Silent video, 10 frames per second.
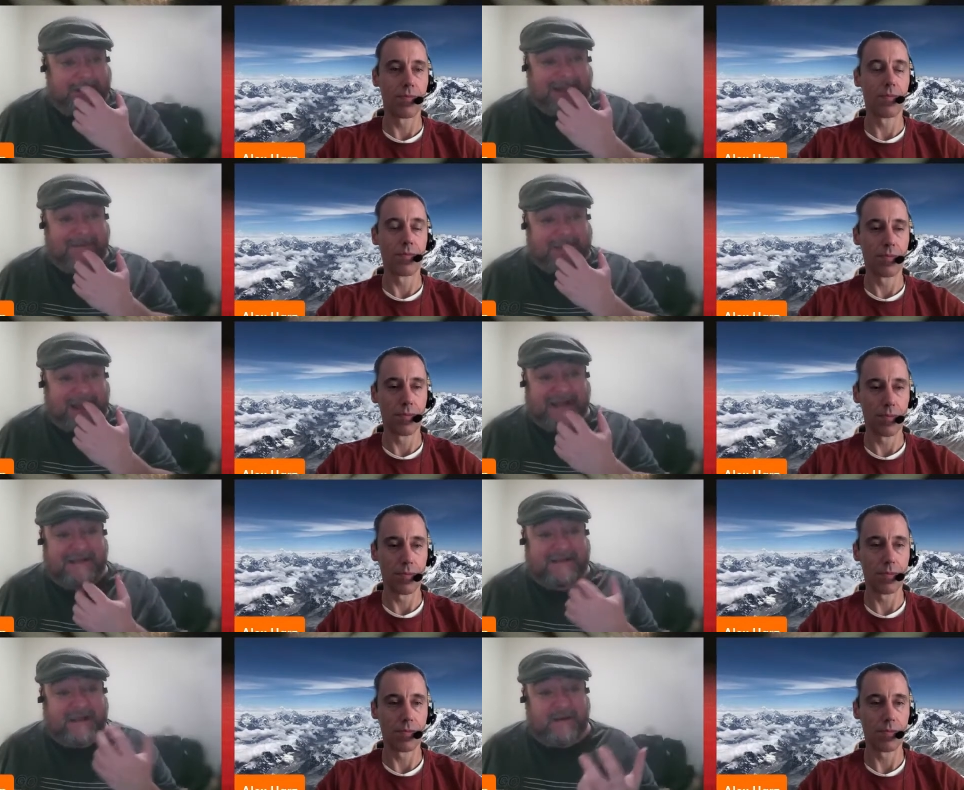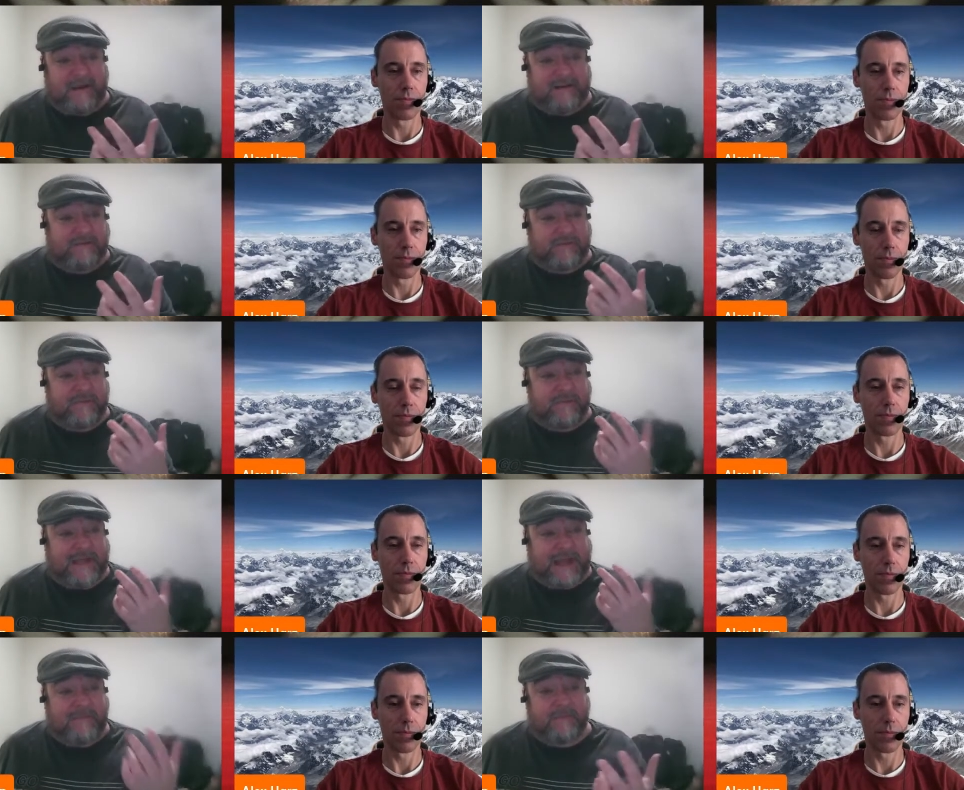Speaker 1: And I'm kind of curious from
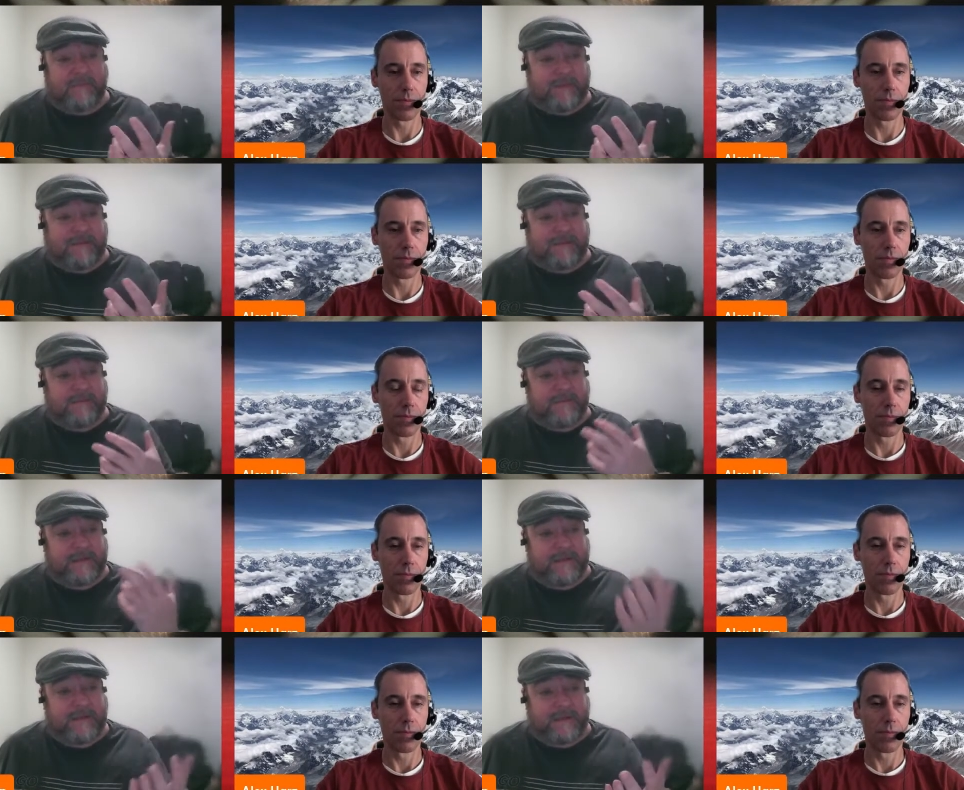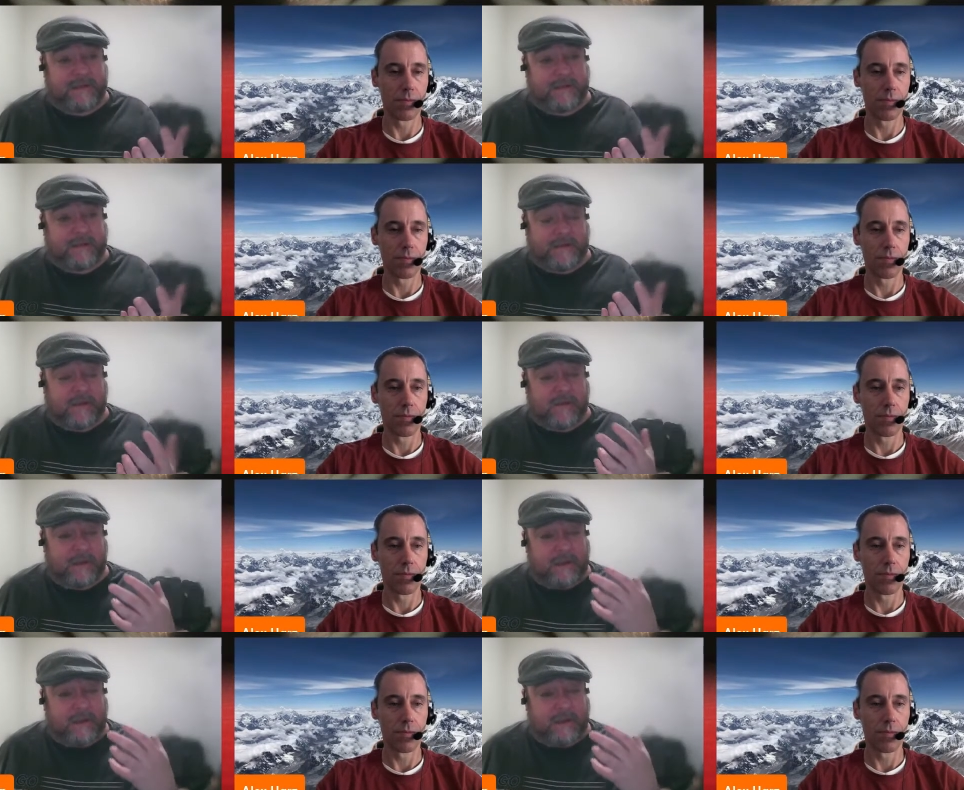that perspective. The you know,